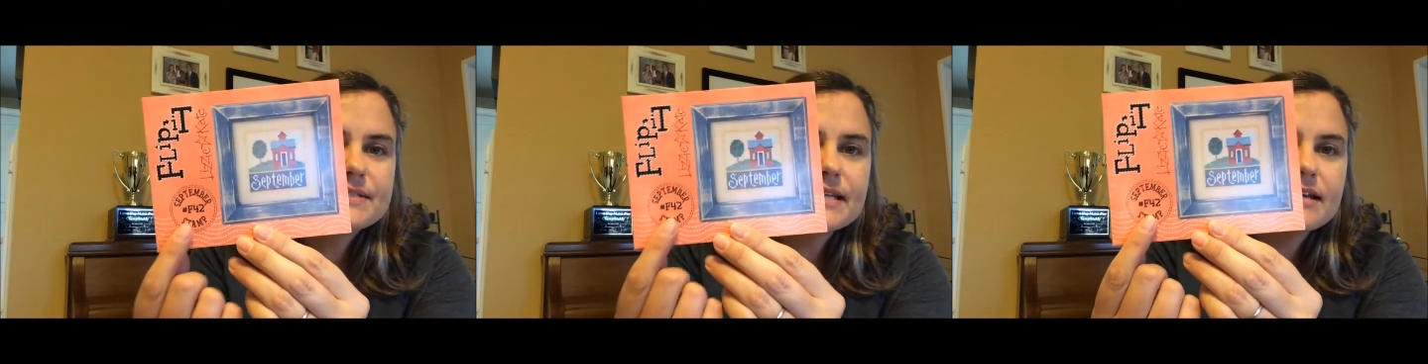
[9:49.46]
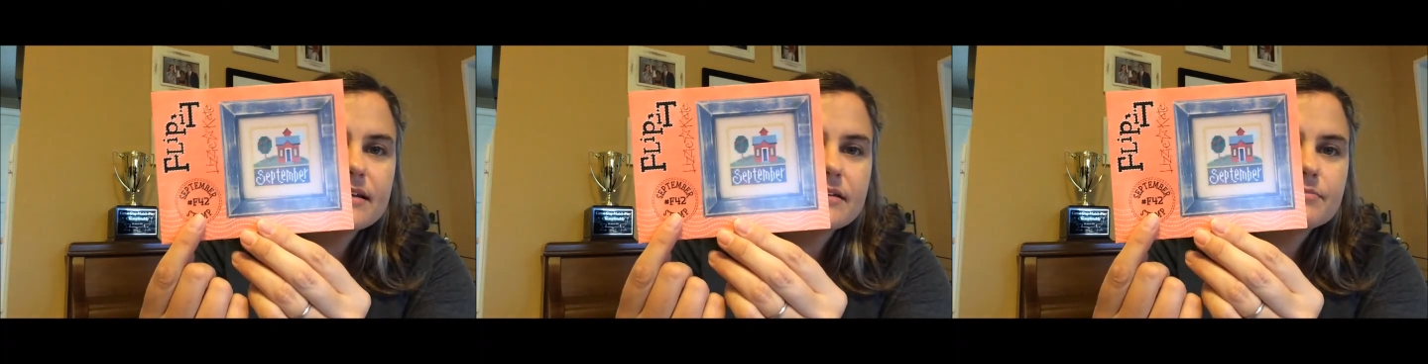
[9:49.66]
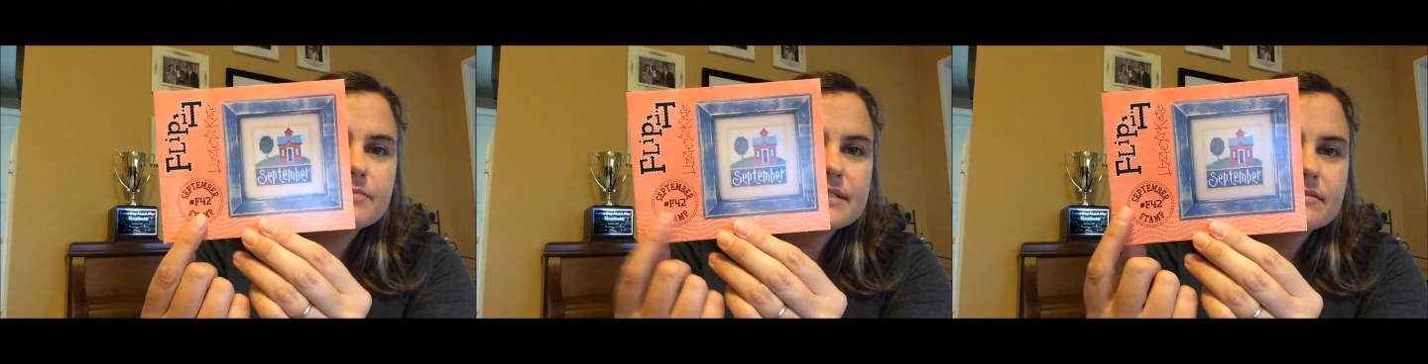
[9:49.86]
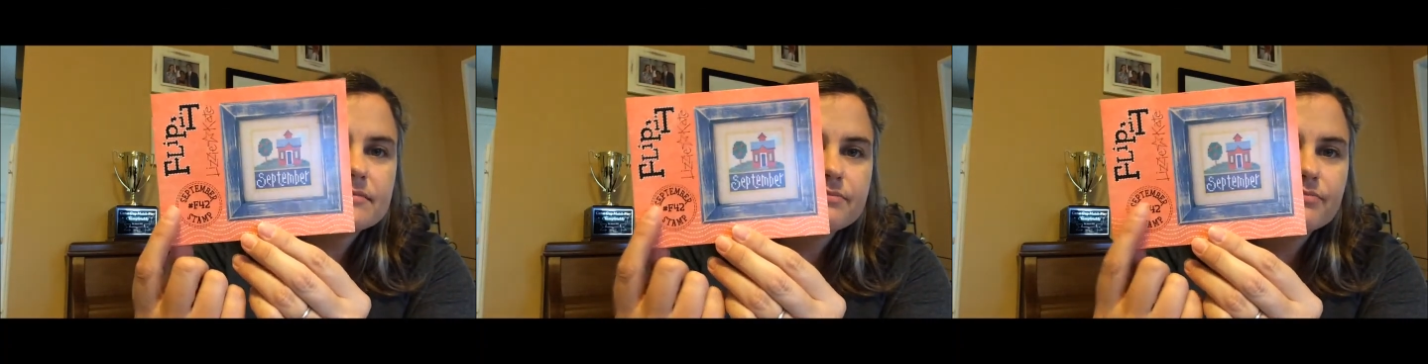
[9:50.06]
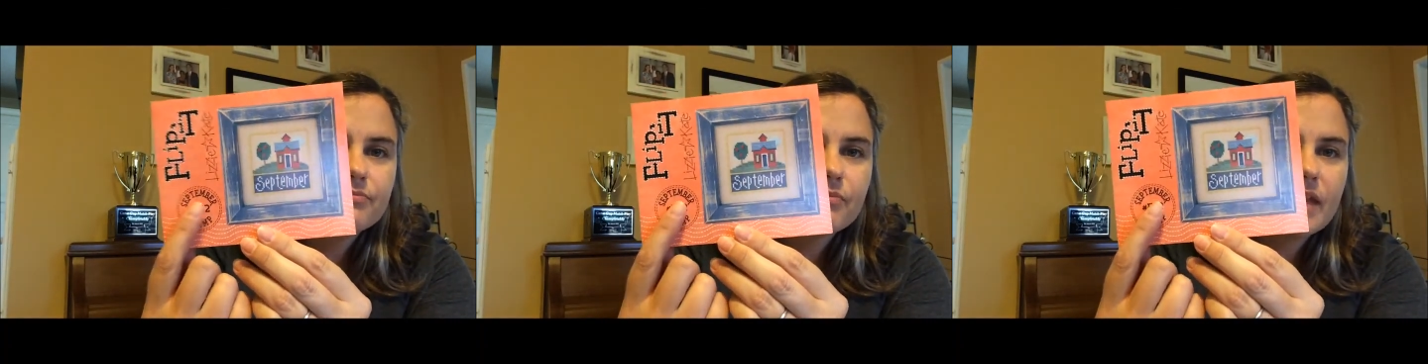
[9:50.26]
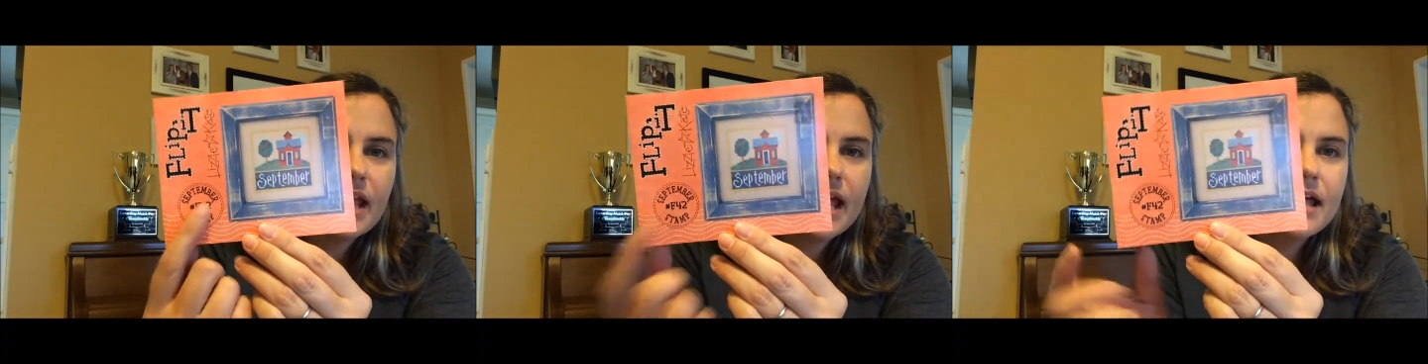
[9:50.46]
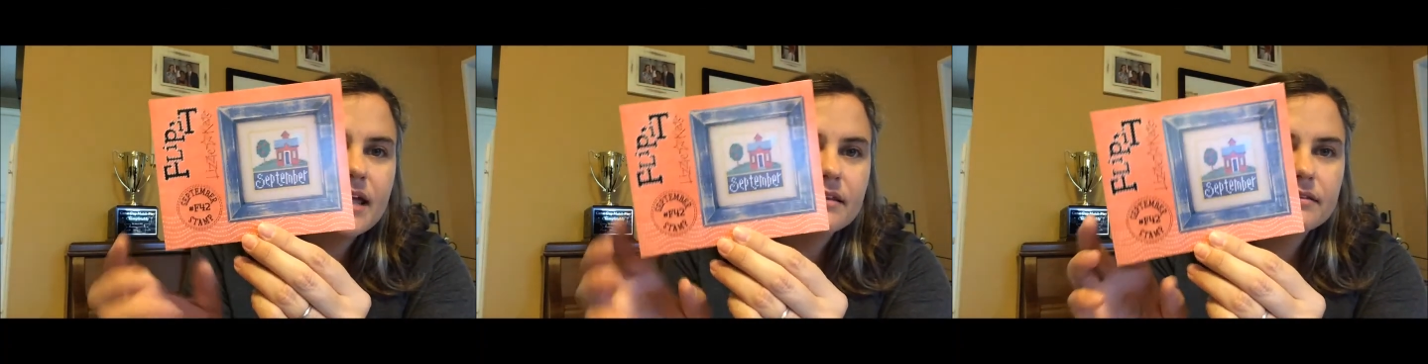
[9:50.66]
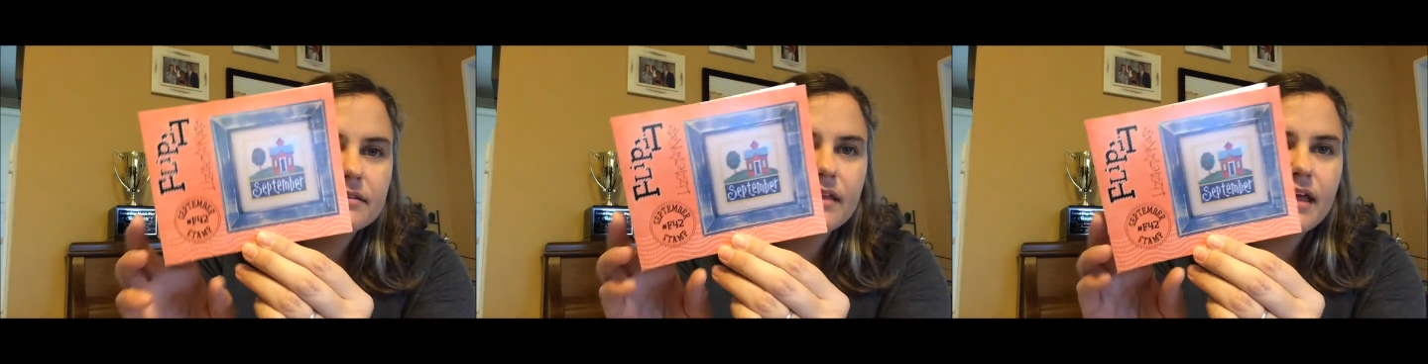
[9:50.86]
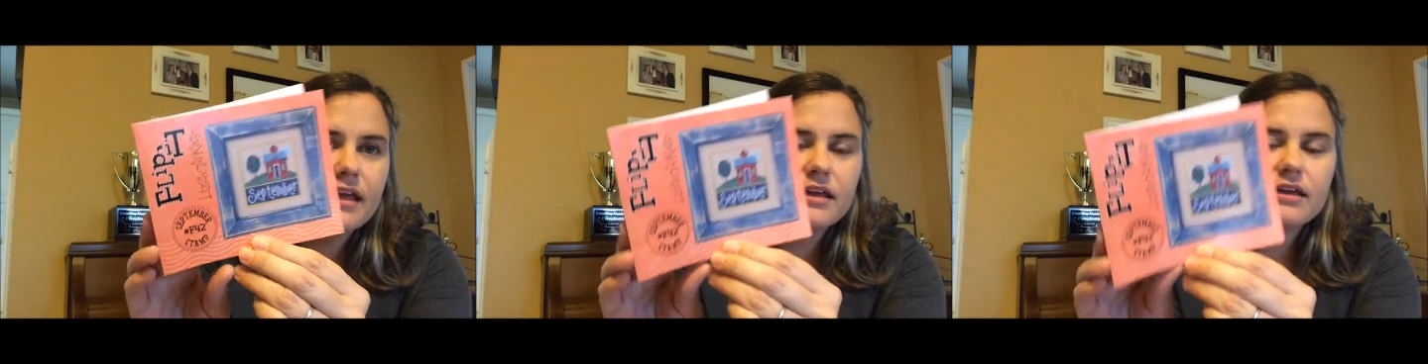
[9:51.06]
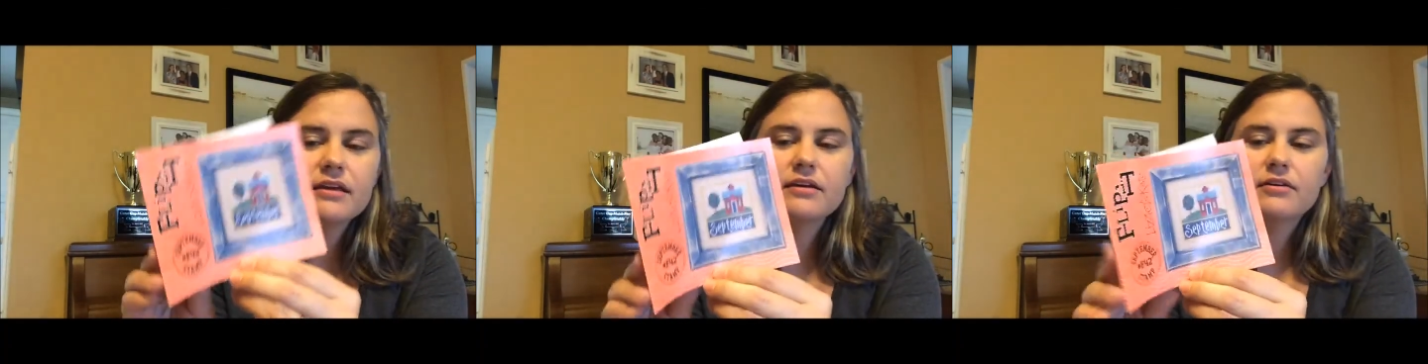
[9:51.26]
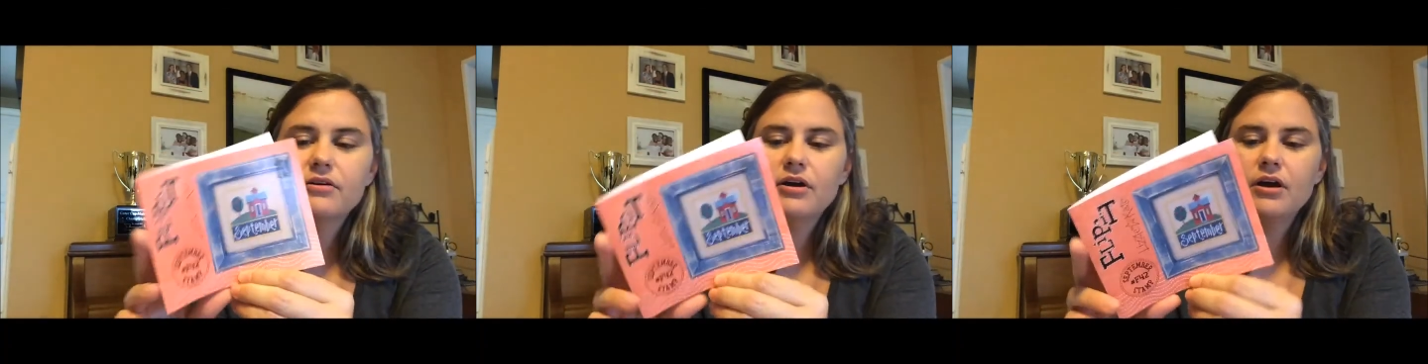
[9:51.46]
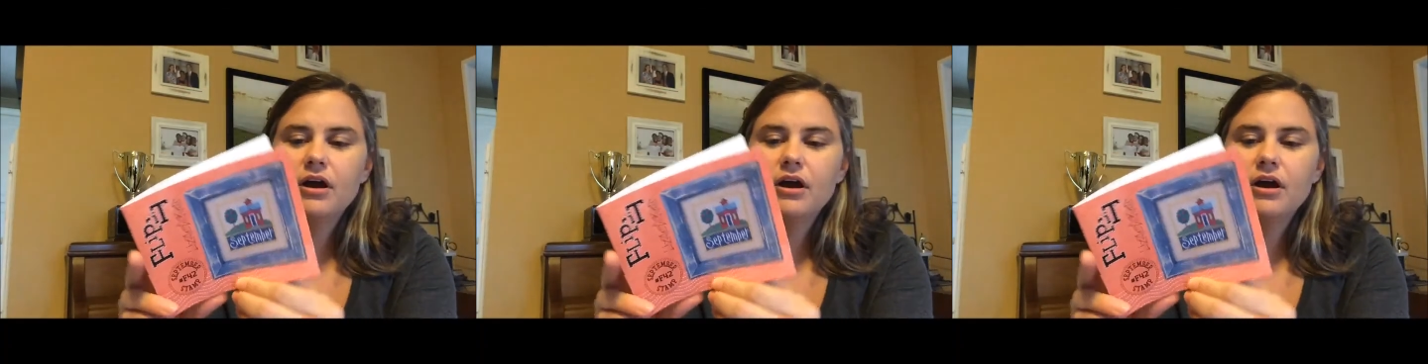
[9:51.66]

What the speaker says: stamps. And they